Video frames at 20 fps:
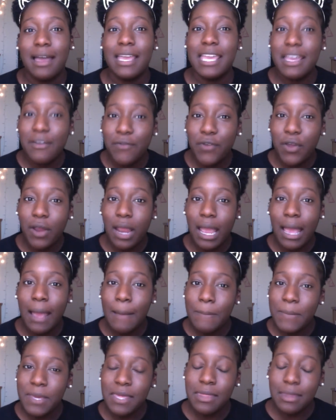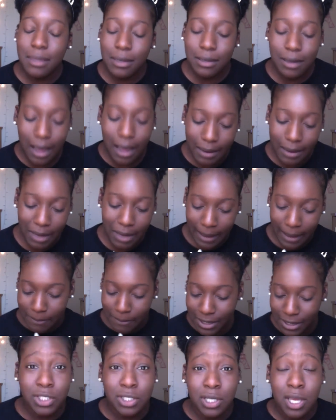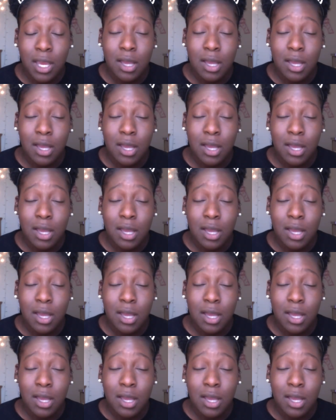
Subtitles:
If you're happy, then I'm happy.